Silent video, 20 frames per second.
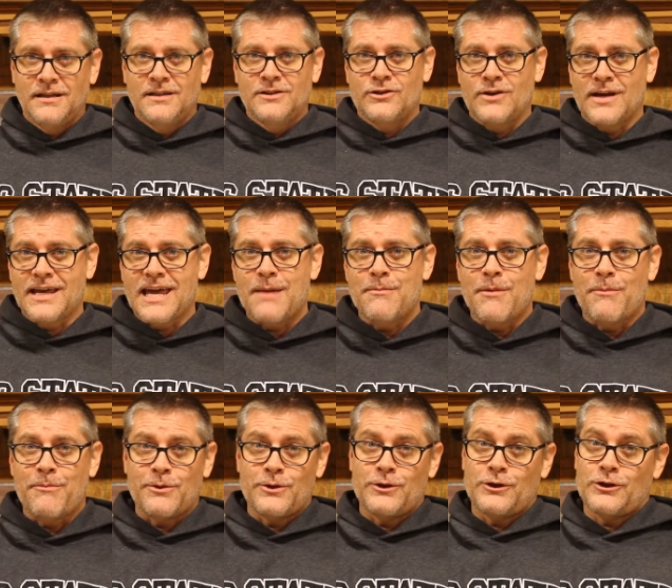So I came
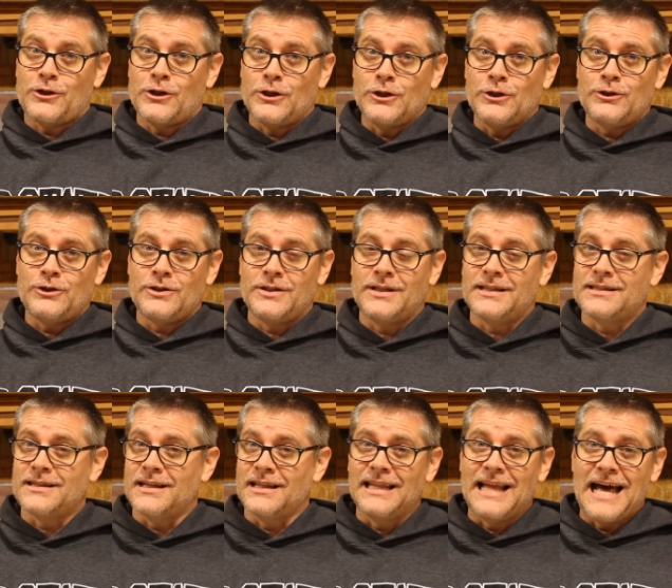up with a solution
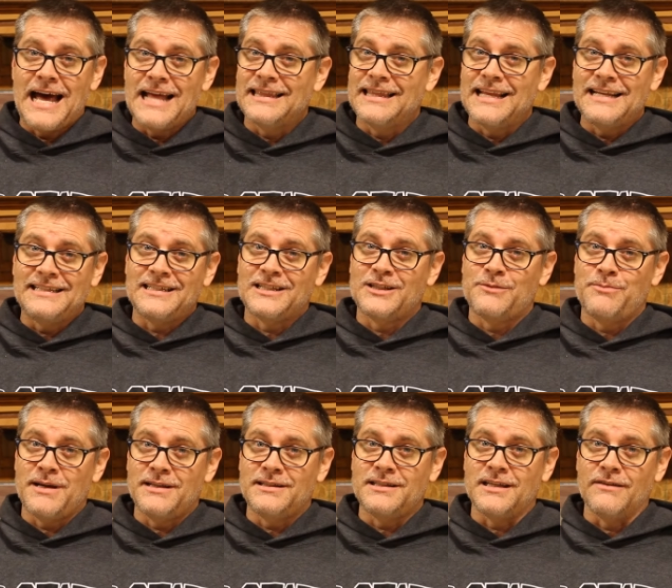that's a lot less
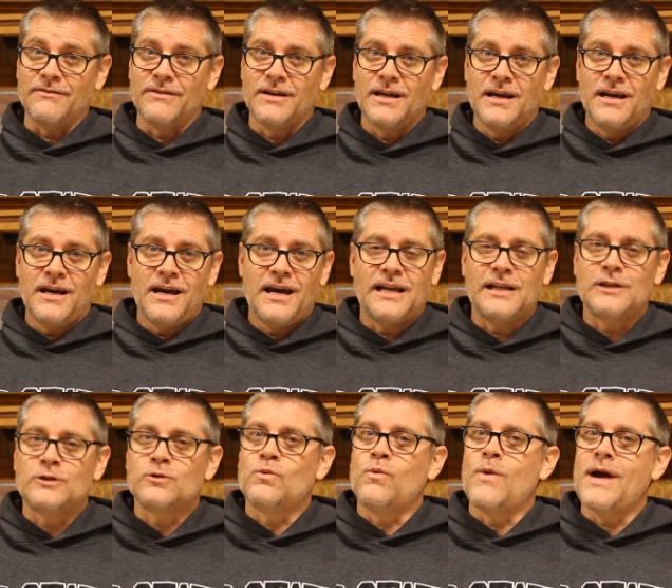expensive and
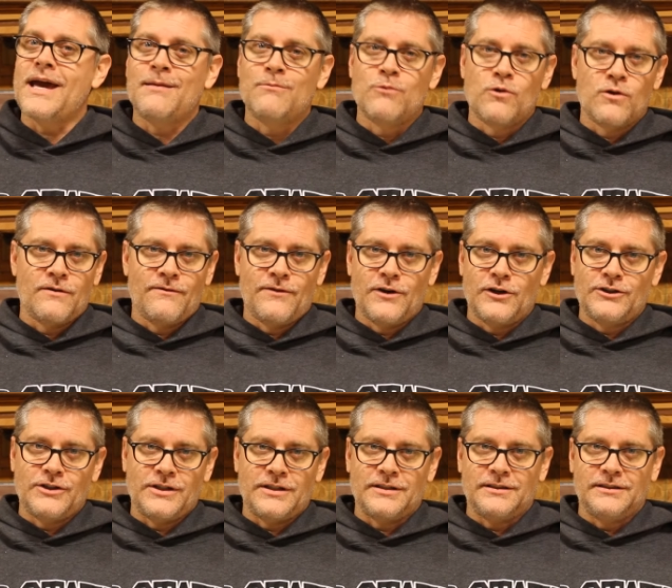is way more
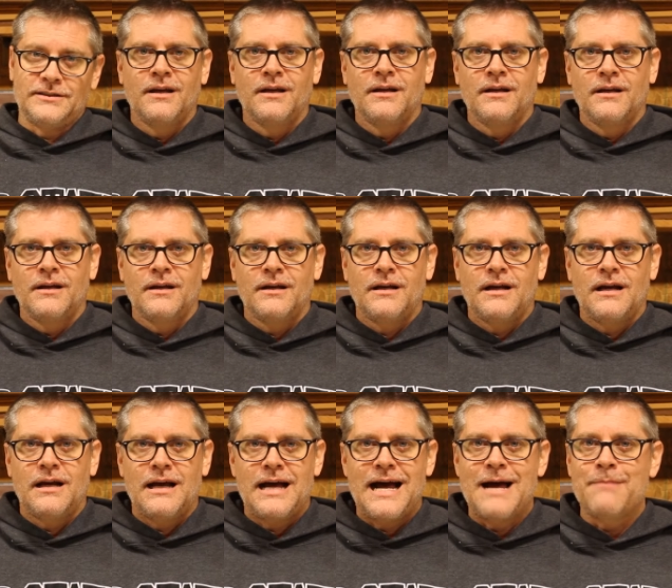versatile.
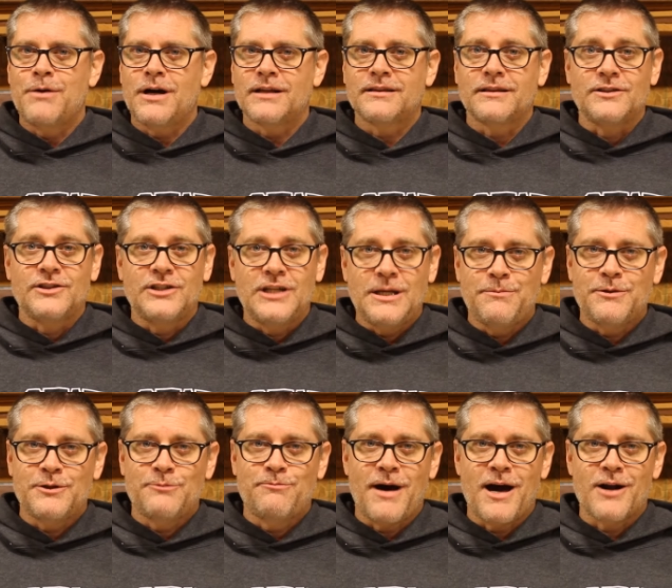I bought the
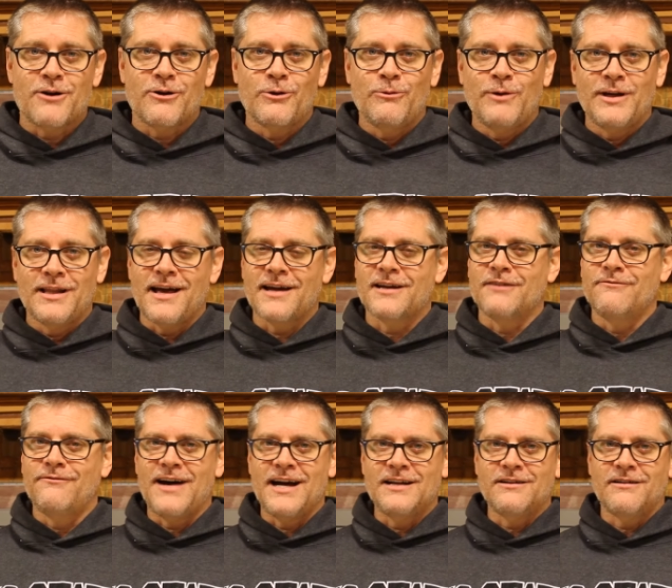cheapest pottery wheel I could
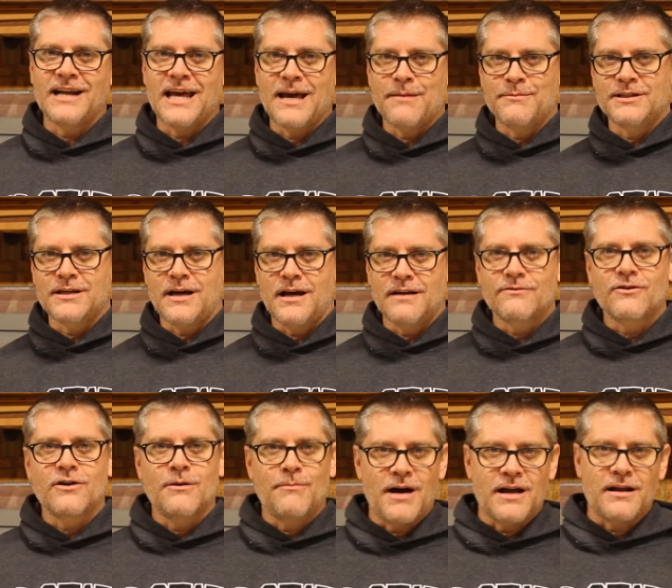find on Amazon
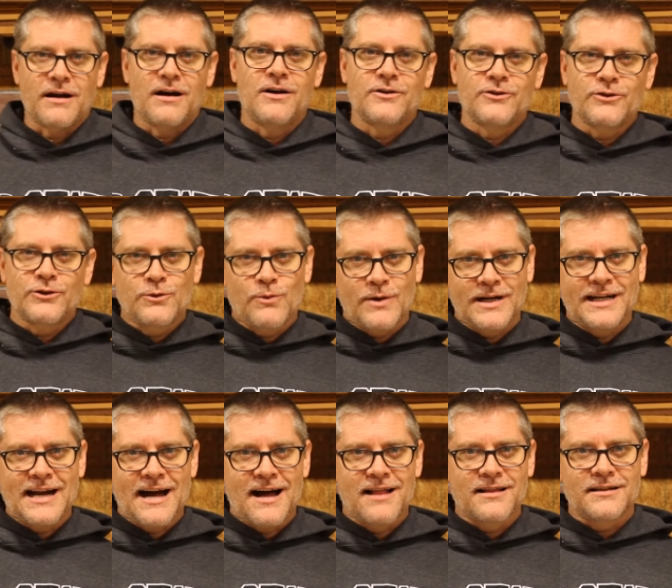for about one hundred twenty
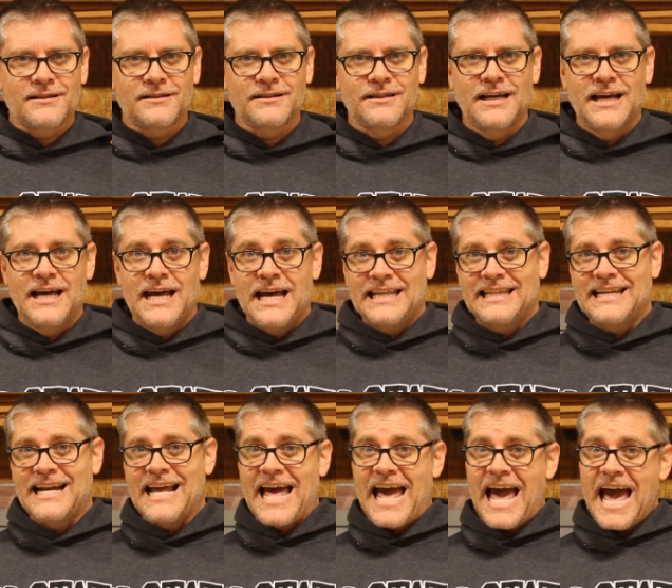dollars,
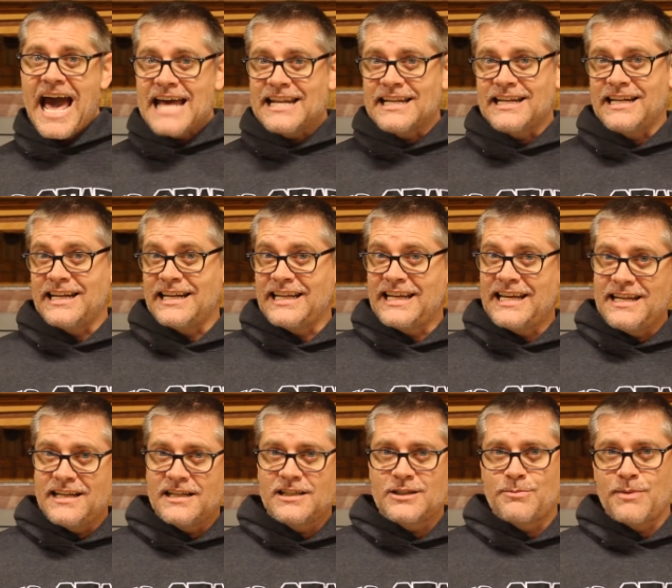then I added an
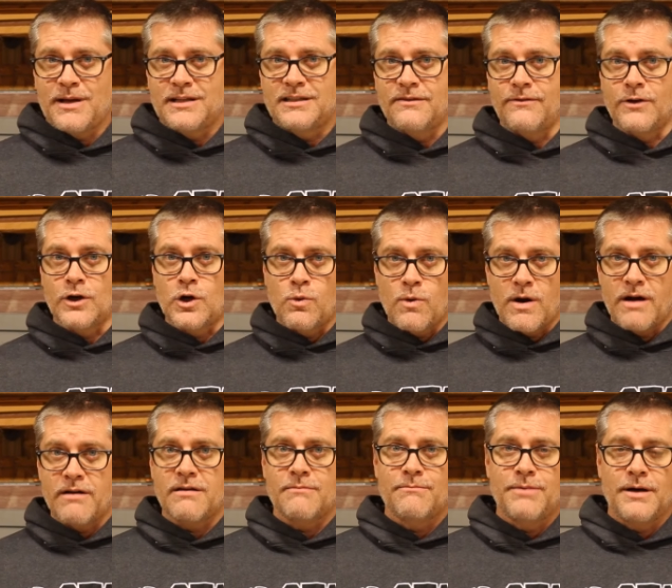inexpensive
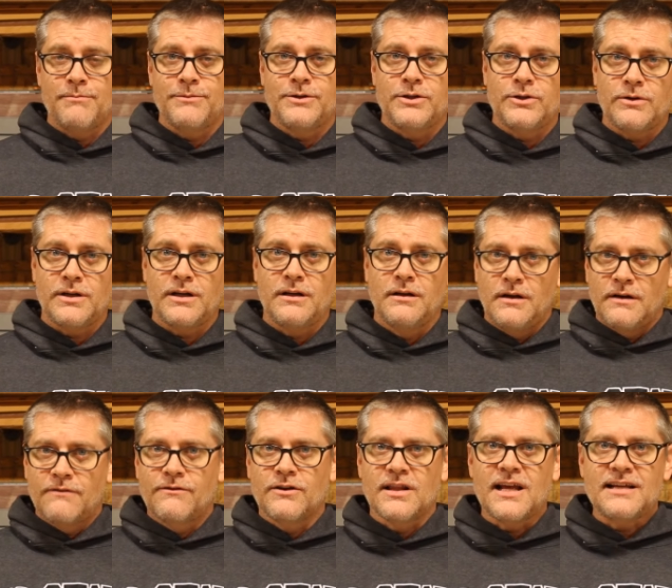aquarium pump to
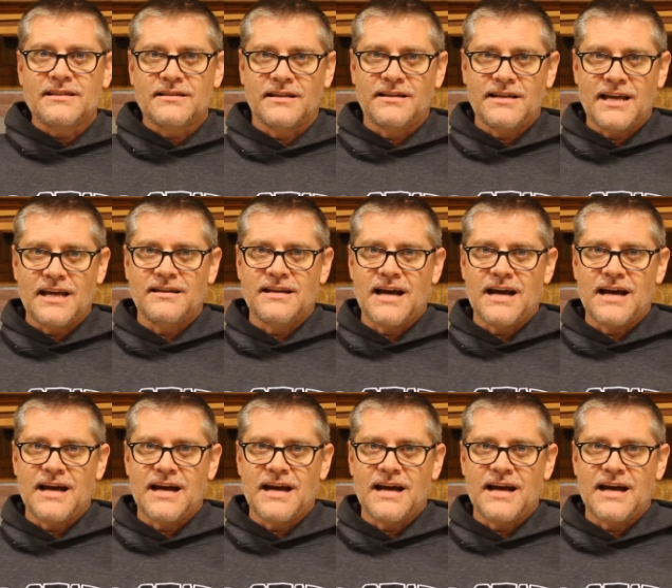it for less than ten